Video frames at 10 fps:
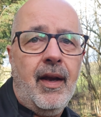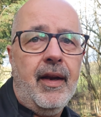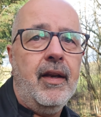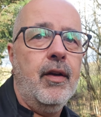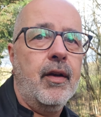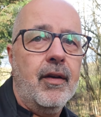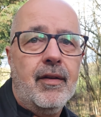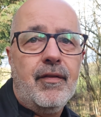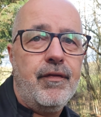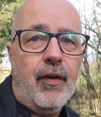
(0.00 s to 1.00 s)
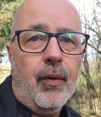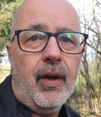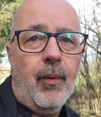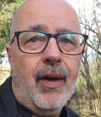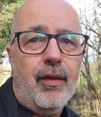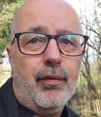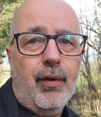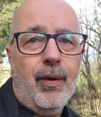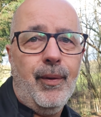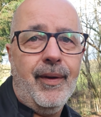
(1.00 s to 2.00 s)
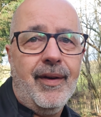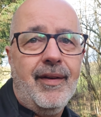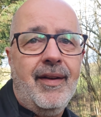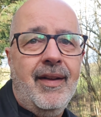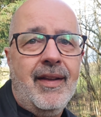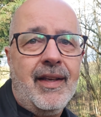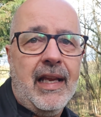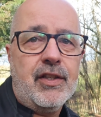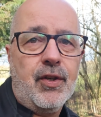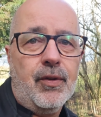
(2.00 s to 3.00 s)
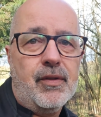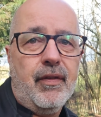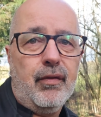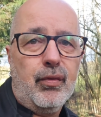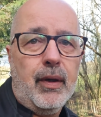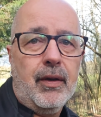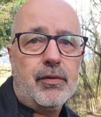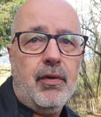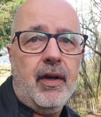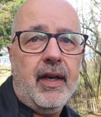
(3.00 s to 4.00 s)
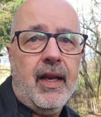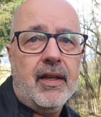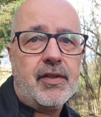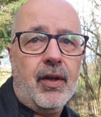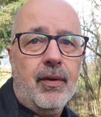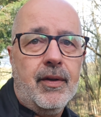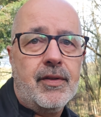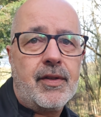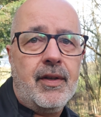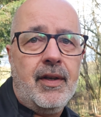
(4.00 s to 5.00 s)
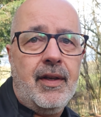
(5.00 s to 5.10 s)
and then you can filter your way through and get shots of everyone else riding their scooters,